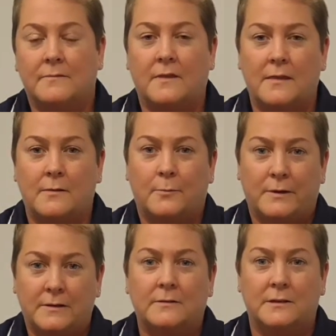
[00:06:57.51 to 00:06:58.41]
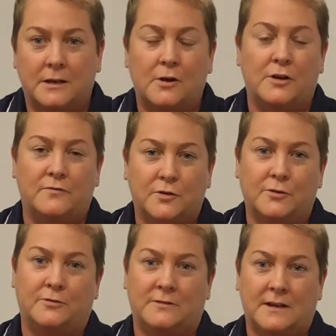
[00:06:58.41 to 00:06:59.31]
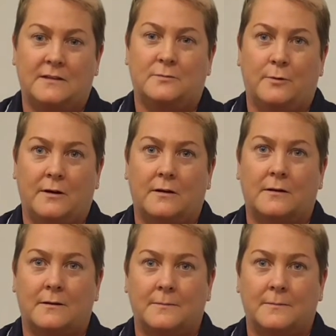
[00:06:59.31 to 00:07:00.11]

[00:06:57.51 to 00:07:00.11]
then you've done a good day's work.